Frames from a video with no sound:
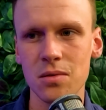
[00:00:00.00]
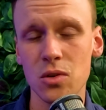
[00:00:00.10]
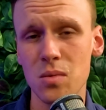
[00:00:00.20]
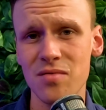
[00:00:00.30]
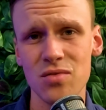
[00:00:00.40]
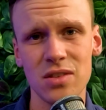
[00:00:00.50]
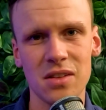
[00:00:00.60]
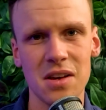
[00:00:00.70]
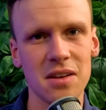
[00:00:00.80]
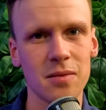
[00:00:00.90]
or whether it's
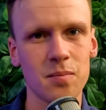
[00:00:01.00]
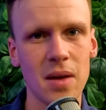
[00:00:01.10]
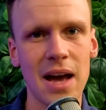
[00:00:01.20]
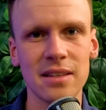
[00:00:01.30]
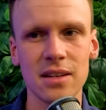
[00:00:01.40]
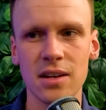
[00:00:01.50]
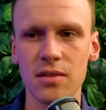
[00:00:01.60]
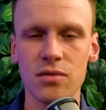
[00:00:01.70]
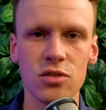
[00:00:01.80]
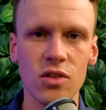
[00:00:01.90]
like anger,
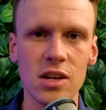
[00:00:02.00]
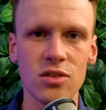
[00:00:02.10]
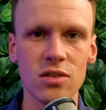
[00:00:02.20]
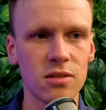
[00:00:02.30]
frustration,